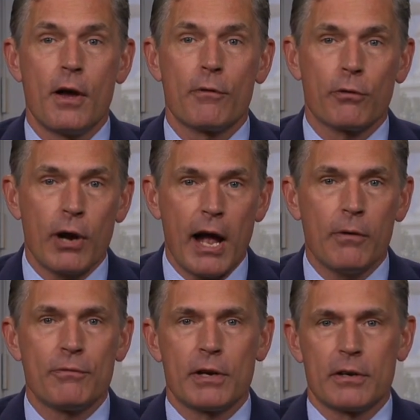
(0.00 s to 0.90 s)
for
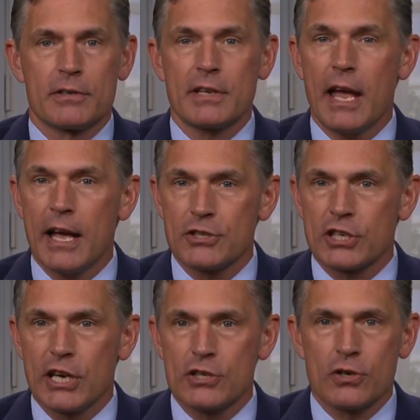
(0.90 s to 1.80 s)
outfitters,
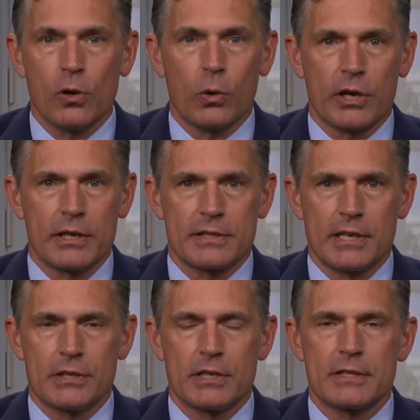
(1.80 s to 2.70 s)
educational
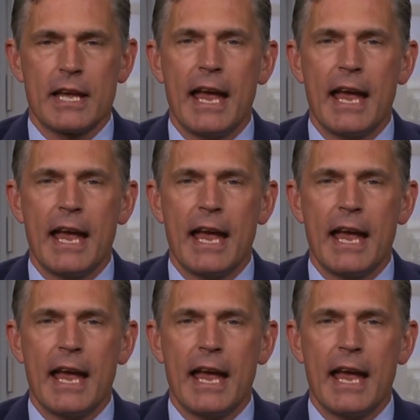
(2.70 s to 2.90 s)
organizations,